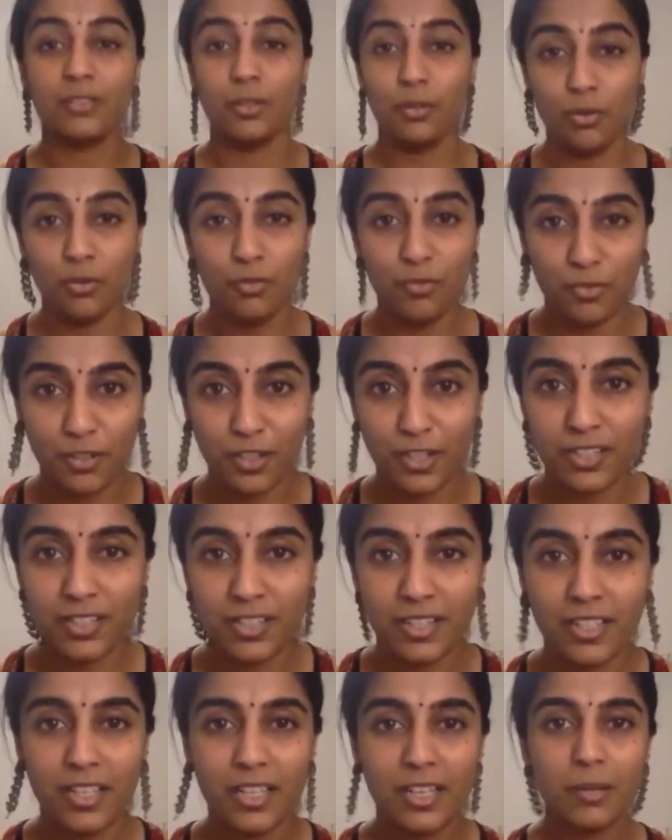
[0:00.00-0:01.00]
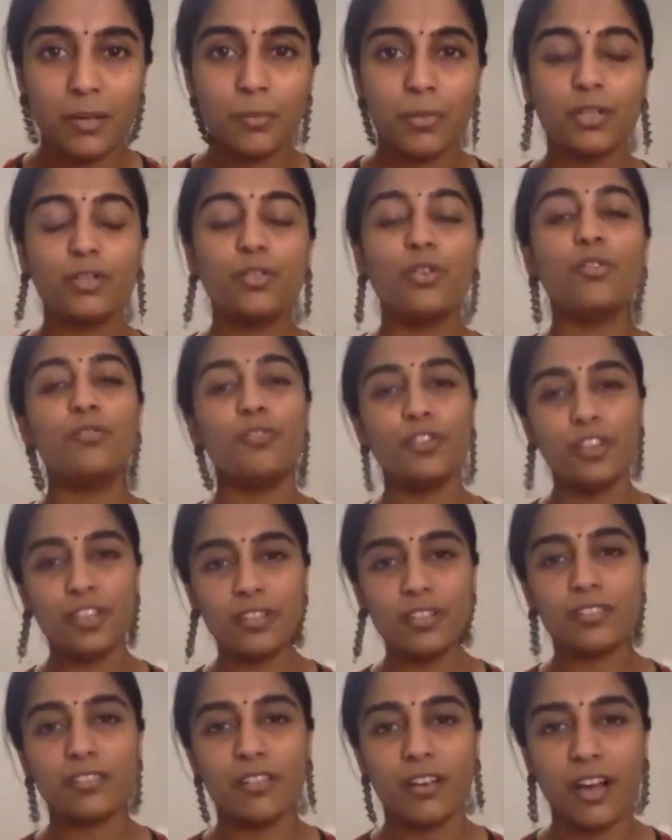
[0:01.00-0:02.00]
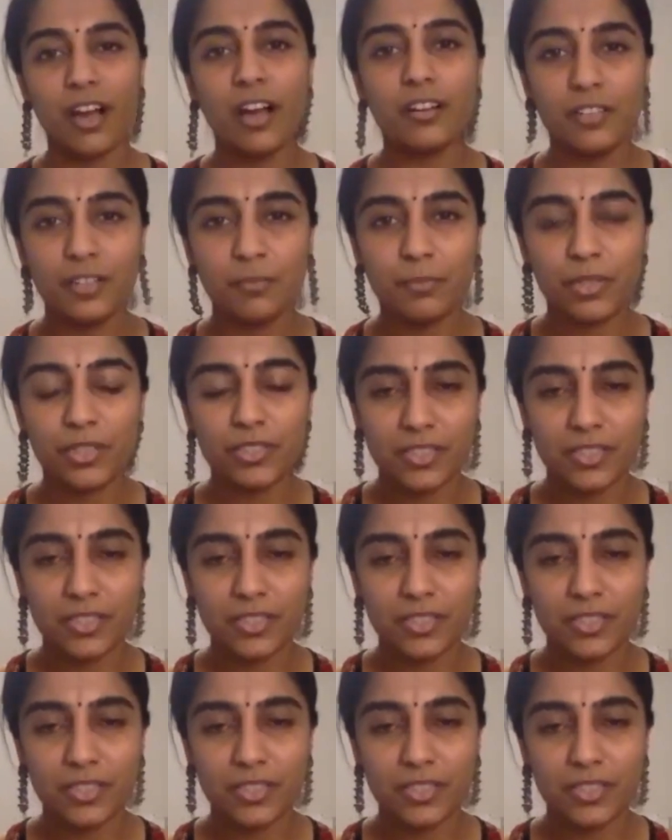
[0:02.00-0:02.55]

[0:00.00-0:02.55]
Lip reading: go for it. But go for it 100%.